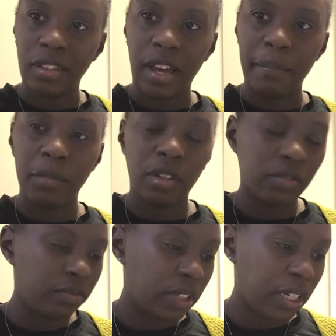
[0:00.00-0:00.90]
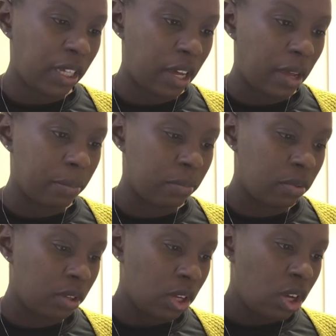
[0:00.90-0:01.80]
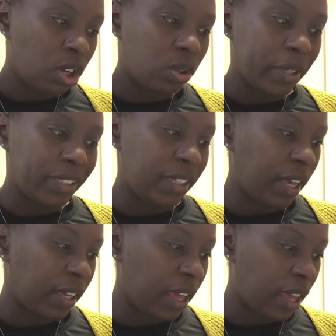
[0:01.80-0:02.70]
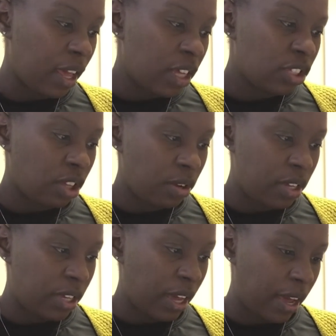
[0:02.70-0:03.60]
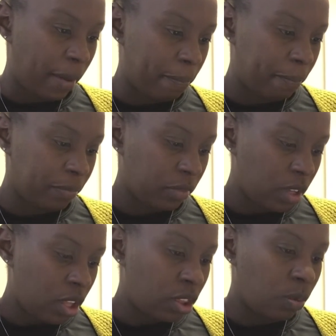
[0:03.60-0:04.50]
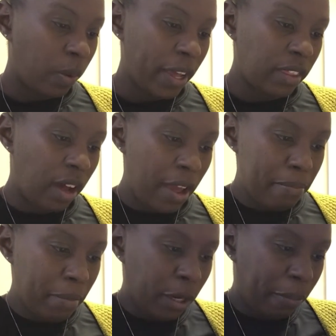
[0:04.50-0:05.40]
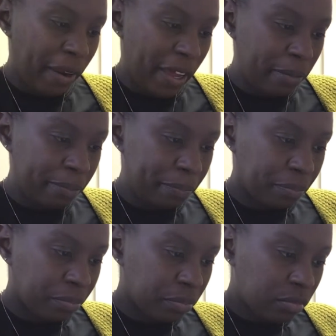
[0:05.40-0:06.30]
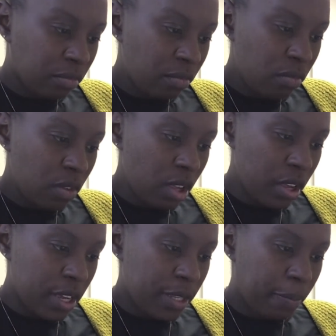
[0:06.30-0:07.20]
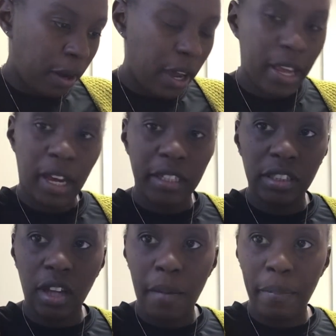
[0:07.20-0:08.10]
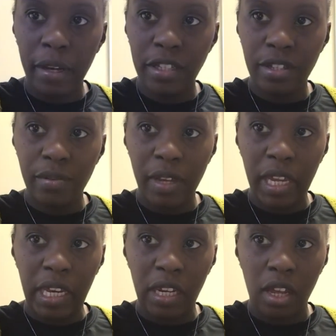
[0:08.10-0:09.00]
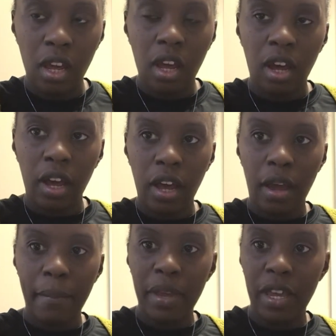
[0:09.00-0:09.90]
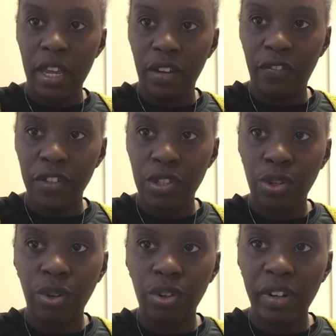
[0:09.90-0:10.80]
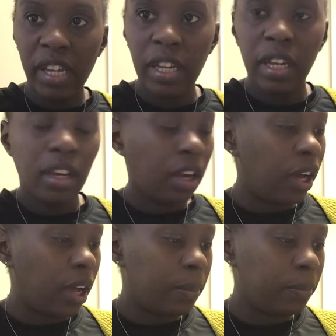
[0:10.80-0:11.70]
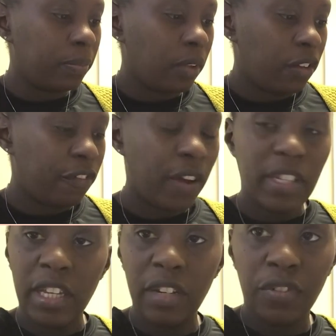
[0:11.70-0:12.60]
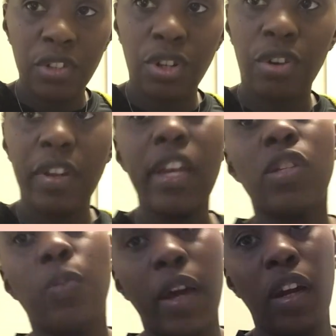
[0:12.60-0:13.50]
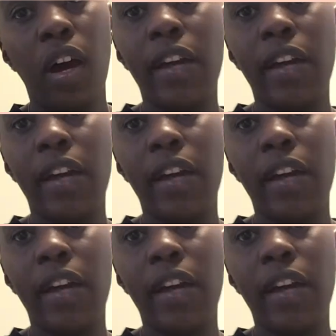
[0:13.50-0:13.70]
that. I'm not really always techie. So yeah, the way that I meal plan is I start by doing inventory. First, inventory is when I